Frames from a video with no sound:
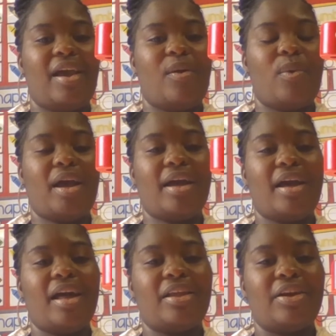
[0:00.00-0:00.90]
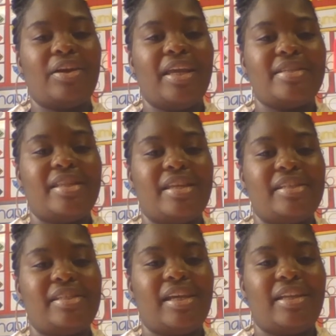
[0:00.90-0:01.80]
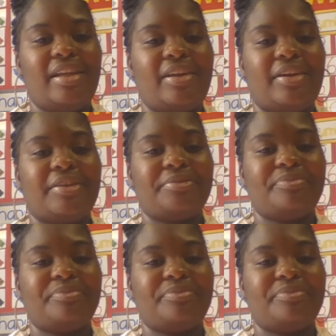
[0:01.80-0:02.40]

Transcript: What color is this cylinder?